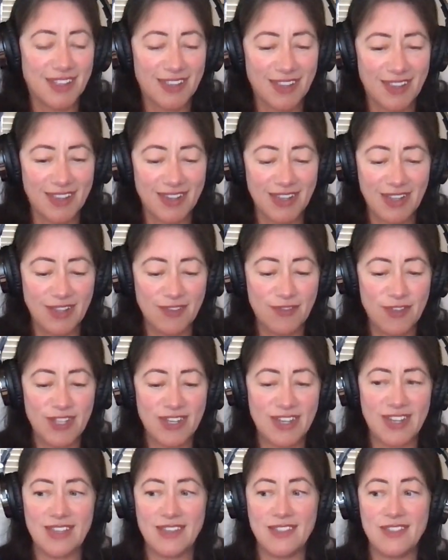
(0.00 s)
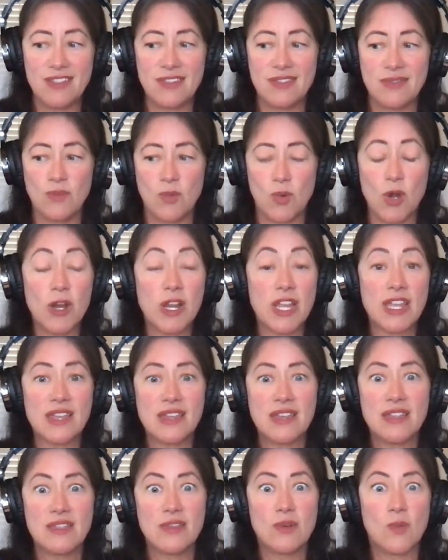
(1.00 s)
even in
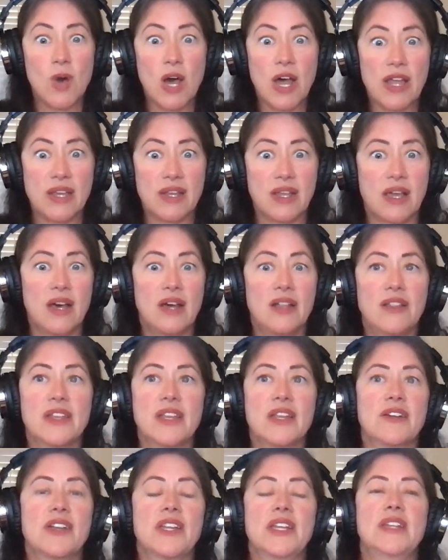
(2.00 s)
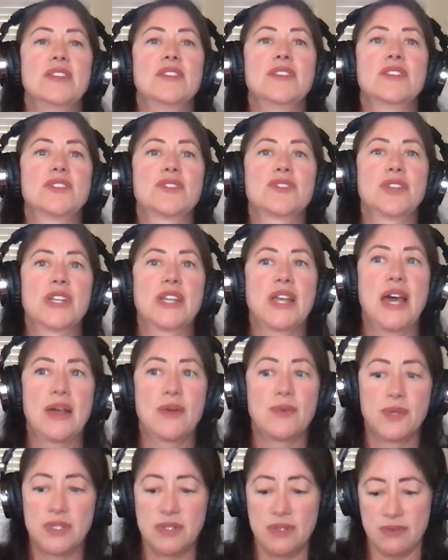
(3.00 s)
working in the wine and culinary industry,
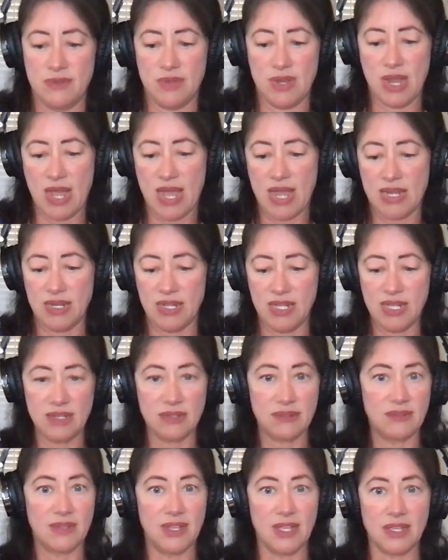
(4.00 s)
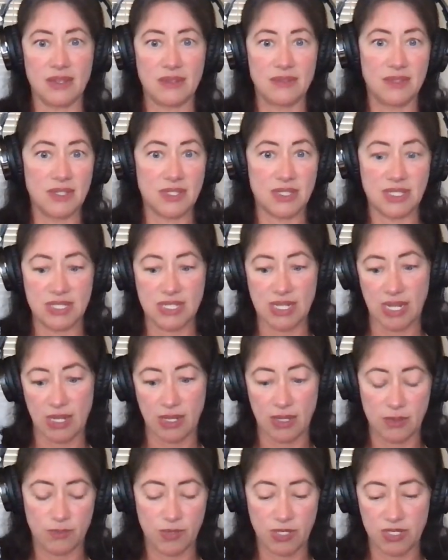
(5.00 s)
I would not eat like the
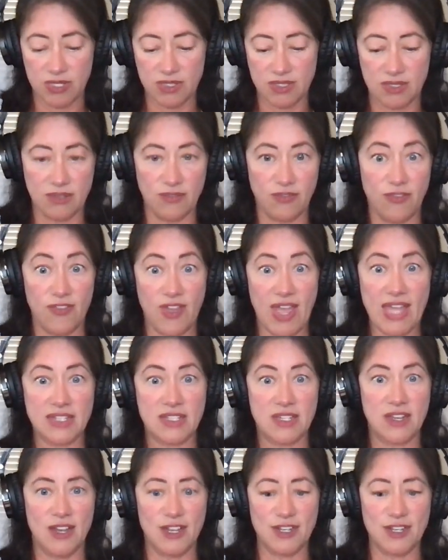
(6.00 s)
steak because of the fat